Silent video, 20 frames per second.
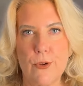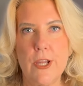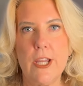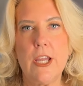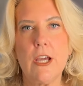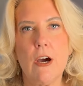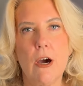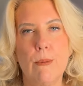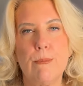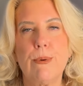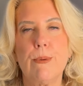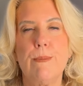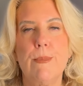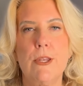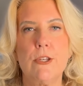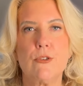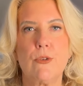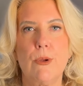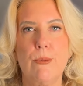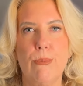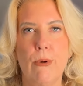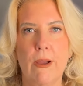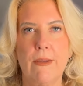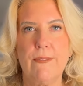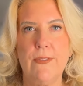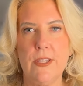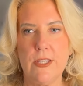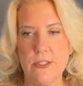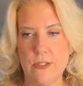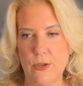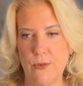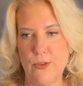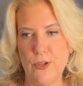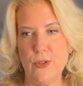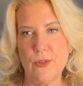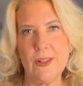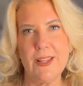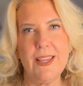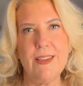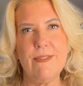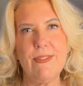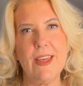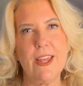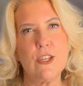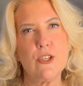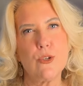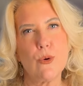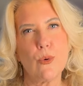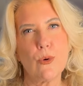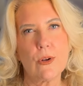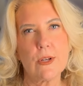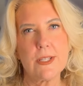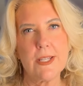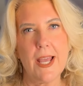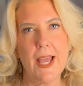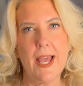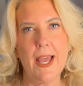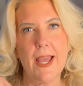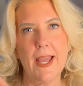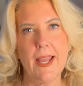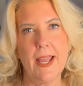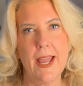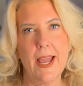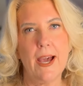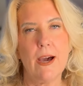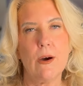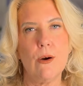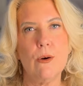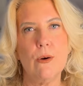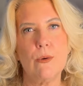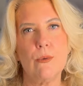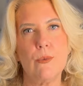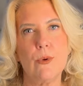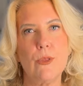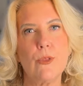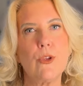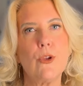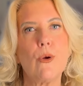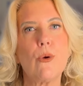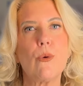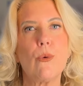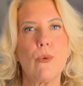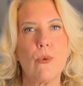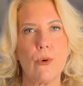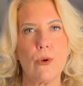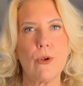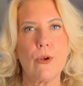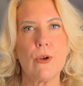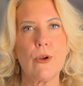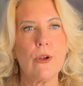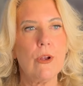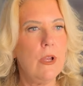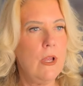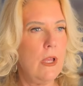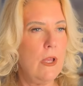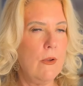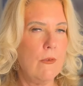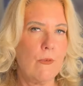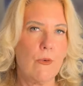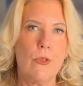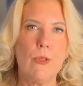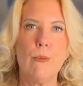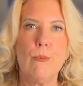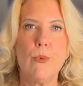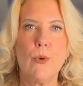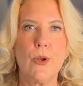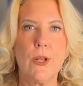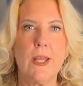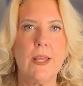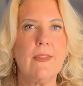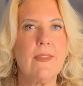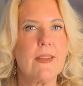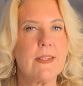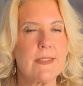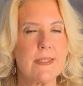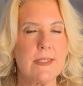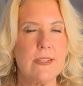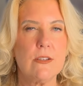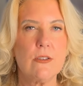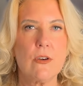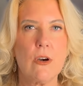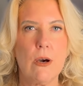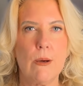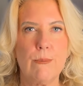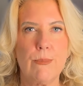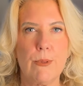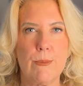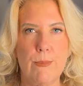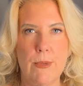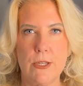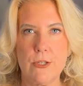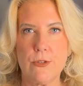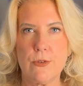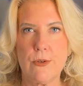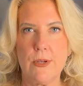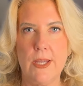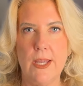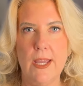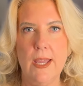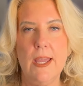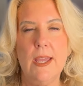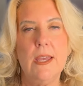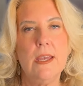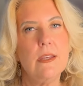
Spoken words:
complimentary breakfast. So if you leave that door tag out with your order for the morning, that's still complimentary.